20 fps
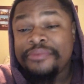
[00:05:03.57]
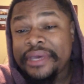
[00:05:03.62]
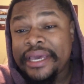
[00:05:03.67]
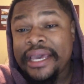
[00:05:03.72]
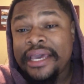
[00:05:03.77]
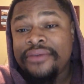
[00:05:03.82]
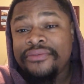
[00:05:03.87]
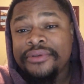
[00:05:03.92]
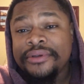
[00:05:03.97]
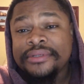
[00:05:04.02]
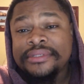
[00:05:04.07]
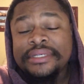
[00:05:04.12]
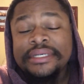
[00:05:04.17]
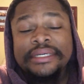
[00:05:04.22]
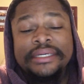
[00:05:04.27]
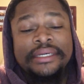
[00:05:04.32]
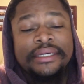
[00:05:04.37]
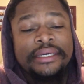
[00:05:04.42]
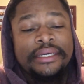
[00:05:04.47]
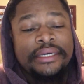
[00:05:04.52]
behaviors.
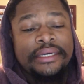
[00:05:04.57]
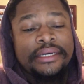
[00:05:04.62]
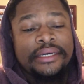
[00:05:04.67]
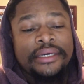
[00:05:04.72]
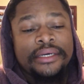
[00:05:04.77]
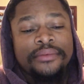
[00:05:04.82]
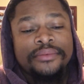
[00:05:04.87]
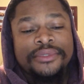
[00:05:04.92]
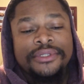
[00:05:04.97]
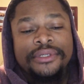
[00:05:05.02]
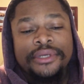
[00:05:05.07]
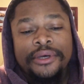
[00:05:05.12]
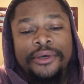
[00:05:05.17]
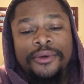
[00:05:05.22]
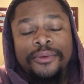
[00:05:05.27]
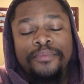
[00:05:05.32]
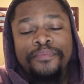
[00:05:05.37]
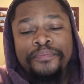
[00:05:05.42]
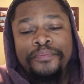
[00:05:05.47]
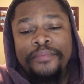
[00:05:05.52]

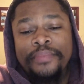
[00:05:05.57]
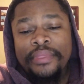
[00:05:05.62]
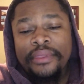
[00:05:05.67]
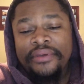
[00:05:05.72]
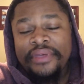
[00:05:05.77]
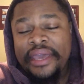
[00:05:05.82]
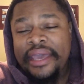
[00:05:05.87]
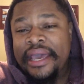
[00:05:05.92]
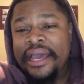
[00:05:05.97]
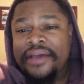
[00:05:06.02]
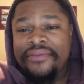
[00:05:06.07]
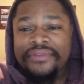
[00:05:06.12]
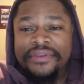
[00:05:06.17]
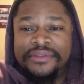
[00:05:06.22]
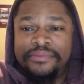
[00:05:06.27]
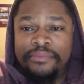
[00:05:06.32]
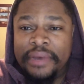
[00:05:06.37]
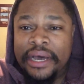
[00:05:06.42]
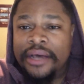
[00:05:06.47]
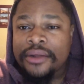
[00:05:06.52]
So they have
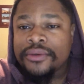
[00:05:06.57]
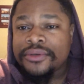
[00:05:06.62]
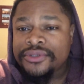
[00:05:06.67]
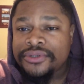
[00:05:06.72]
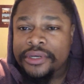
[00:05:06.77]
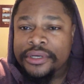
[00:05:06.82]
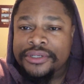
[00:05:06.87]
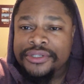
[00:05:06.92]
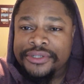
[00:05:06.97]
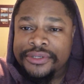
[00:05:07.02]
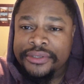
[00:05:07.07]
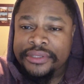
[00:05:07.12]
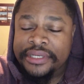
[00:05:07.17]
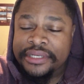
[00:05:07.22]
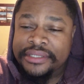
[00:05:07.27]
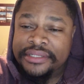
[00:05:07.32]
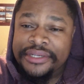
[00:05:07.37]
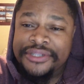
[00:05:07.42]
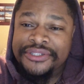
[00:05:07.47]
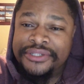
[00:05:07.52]
this model structure that
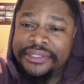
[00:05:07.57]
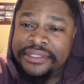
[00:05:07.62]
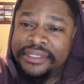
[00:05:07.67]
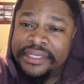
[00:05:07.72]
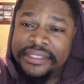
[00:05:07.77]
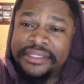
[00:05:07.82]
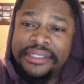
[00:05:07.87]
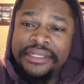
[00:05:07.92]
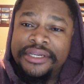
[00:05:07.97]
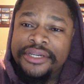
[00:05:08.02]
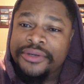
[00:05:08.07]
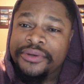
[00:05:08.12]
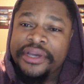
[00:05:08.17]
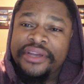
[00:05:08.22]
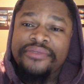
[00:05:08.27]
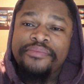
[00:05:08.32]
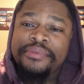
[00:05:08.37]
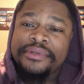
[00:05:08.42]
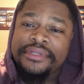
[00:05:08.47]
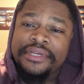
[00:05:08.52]
essentially says any
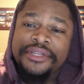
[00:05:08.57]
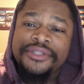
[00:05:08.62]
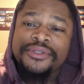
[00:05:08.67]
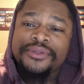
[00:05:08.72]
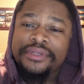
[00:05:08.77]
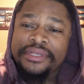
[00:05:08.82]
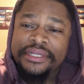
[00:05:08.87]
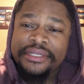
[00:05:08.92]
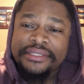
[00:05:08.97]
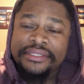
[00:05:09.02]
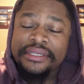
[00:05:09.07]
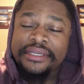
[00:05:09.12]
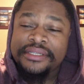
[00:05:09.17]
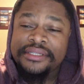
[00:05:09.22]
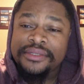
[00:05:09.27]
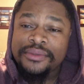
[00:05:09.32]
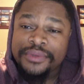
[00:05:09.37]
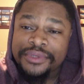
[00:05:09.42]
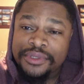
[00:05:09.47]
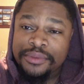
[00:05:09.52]
creative potential that
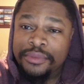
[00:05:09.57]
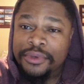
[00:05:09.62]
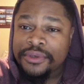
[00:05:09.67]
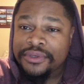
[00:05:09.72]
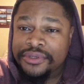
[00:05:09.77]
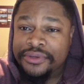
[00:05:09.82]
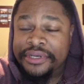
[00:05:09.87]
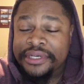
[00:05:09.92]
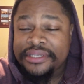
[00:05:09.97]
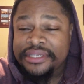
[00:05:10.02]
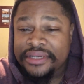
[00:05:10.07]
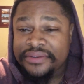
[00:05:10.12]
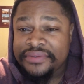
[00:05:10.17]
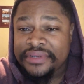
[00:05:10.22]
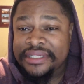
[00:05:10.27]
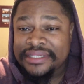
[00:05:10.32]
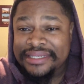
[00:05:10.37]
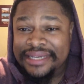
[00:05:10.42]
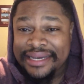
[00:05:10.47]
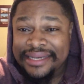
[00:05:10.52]
exists, which most
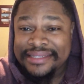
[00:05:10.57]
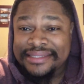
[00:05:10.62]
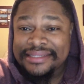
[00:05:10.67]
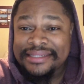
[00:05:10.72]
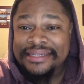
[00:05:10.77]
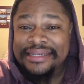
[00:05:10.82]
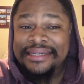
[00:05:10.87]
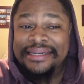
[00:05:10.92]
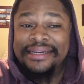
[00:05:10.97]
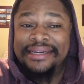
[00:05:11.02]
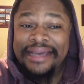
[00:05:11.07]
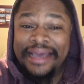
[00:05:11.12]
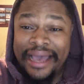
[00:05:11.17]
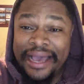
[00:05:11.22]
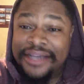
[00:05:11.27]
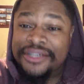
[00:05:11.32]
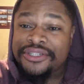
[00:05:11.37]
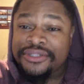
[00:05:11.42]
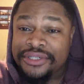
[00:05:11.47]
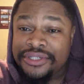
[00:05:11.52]
creativity tests
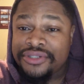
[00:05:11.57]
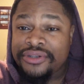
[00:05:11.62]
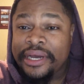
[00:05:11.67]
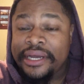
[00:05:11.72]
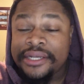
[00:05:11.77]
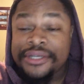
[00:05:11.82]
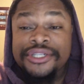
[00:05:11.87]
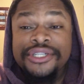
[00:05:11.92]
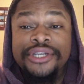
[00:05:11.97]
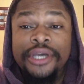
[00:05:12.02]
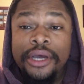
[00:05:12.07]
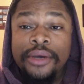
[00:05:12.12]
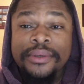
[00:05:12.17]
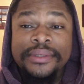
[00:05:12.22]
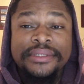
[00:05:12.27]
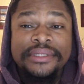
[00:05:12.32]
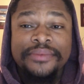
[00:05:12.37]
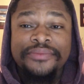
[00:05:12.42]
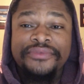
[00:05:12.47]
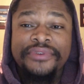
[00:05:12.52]
actually try to show
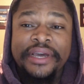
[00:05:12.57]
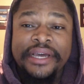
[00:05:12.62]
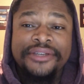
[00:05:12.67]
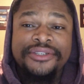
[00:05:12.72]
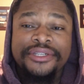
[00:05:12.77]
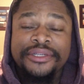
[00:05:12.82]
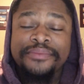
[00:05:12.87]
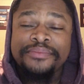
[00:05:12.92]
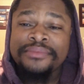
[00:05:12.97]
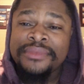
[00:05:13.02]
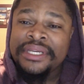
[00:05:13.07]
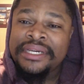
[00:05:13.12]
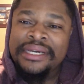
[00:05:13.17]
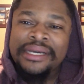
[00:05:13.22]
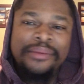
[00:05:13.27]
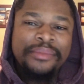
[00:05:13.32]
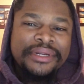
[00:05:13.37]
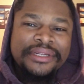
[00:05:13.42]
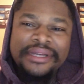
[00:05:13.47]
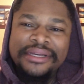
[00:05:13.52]
in some fashion,
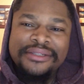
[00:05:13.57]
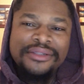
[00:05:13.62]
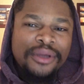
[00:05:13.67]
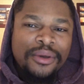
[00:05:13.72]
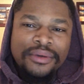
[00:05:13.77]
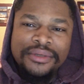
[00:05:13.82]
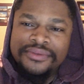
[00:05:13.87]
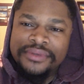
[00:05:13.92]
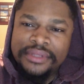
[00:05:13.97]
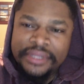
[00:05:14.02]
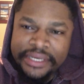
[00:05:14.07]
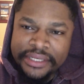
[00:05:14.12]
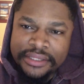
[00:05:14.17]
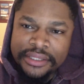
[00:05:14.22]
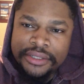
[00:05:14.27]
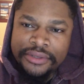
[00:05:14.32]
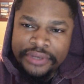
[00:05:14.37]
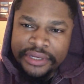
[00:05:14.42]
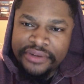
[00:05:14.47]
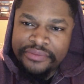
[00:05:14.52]
but it doesn't always relate to
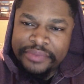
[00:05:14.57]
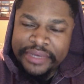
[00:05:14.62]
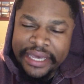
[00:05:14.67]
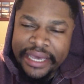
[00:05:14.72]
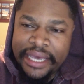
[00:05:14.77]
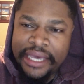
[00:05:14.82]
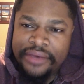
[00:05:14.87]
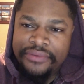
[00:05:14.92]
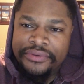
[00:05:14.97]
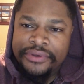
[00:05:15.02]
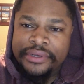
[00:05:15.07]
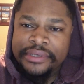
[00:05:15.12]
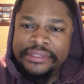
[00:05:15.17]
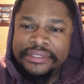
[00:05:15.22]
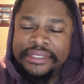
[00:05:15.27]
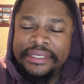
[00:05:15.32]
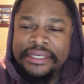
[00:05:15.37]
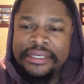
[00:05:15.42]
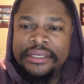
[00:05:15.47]
creative behaviors.